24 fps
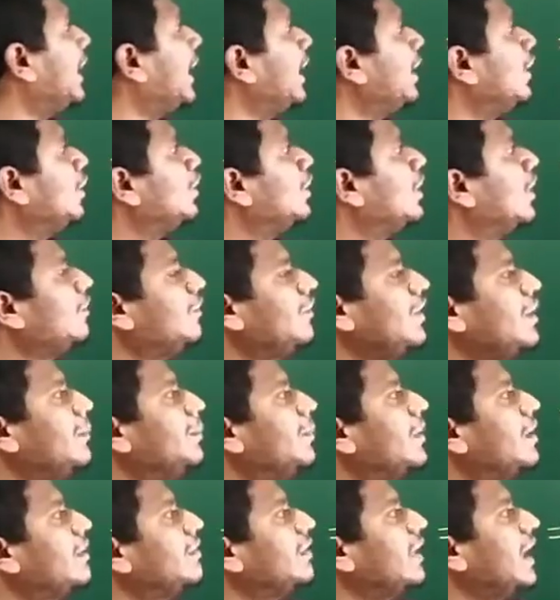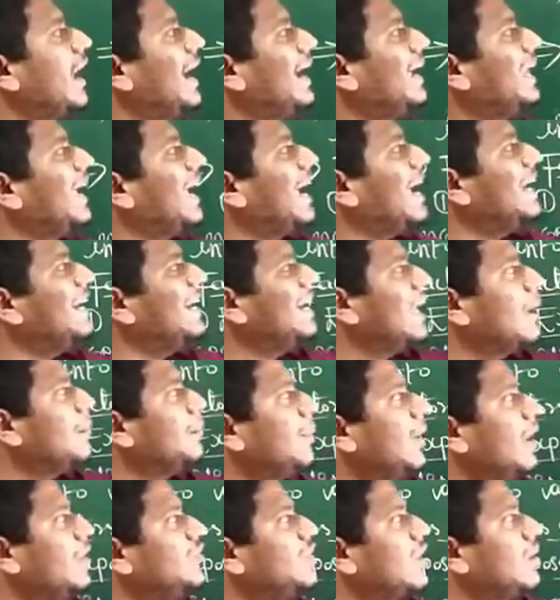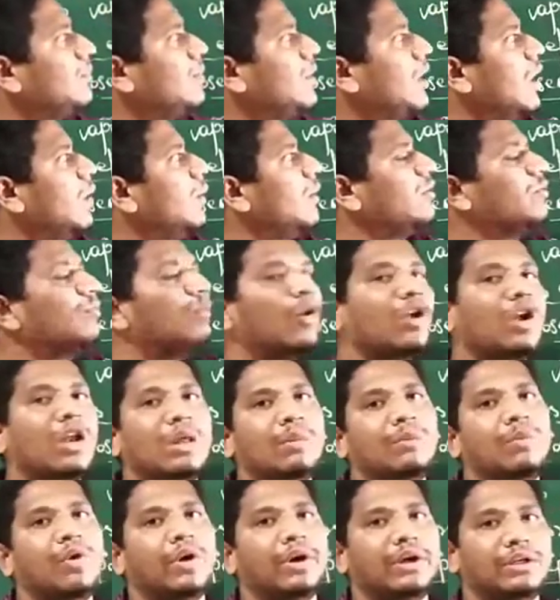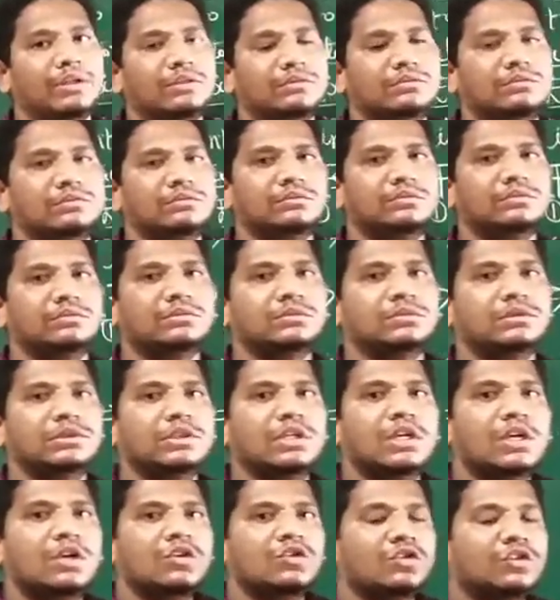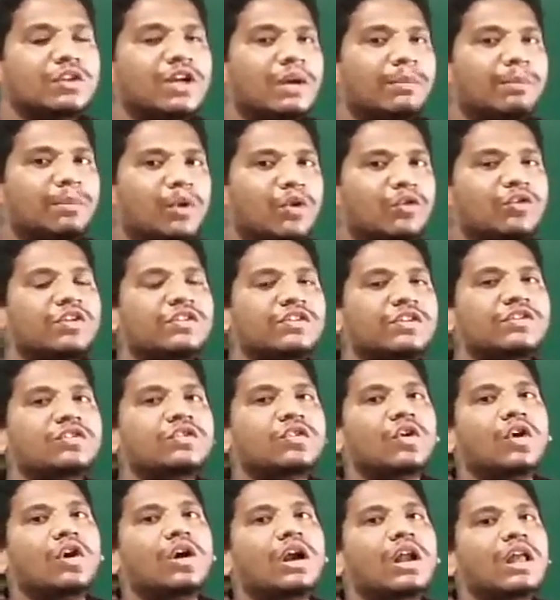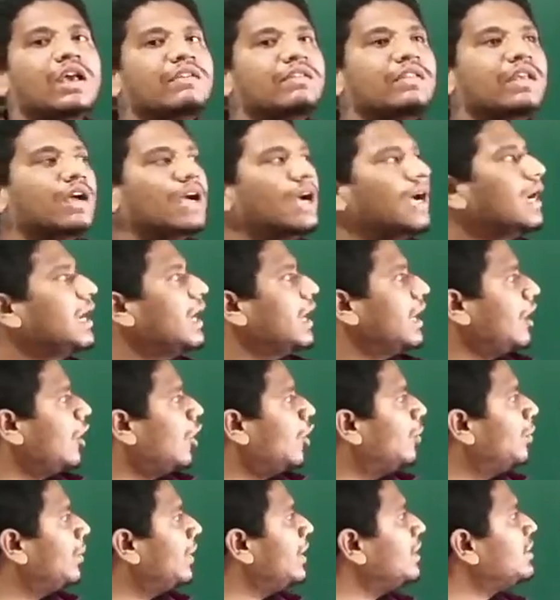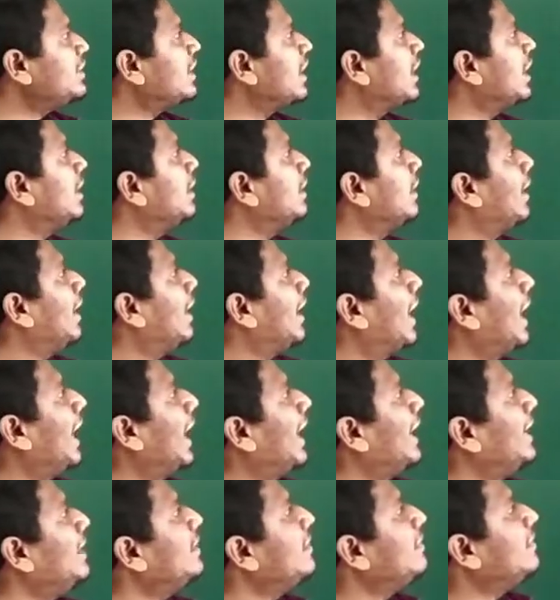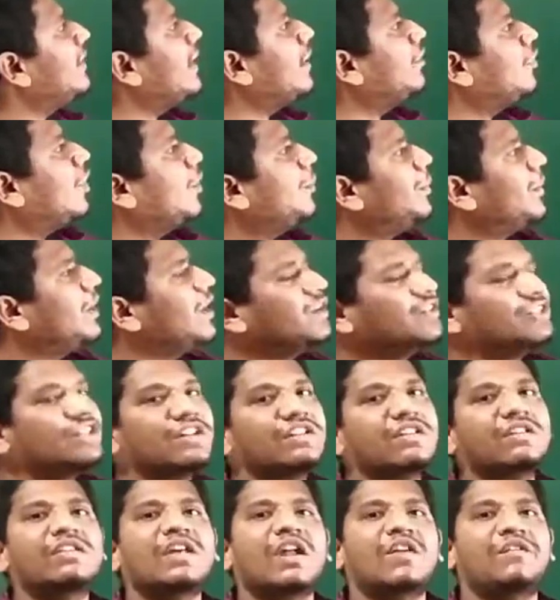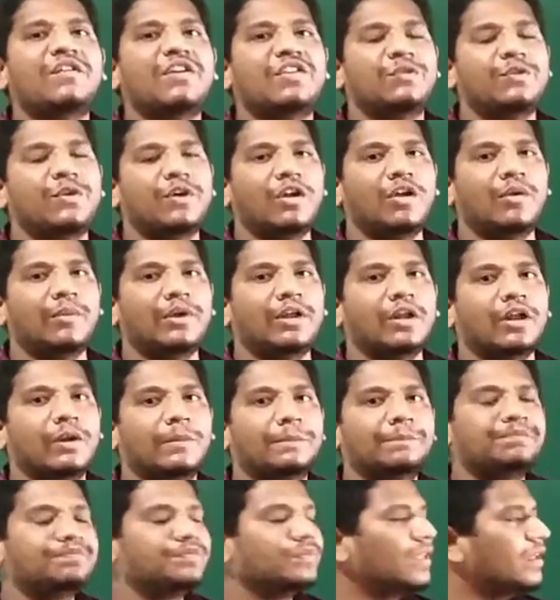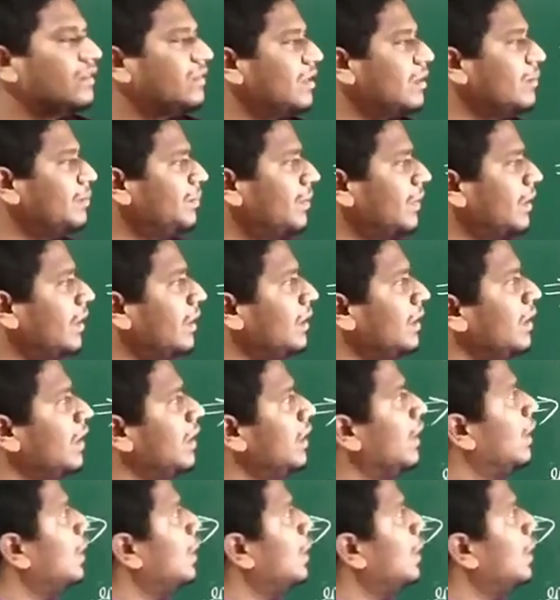the vapors at any temperature below its boiling point. So that process is called as the evaporation, and this evaporation is a surface phenomenon. Simple. To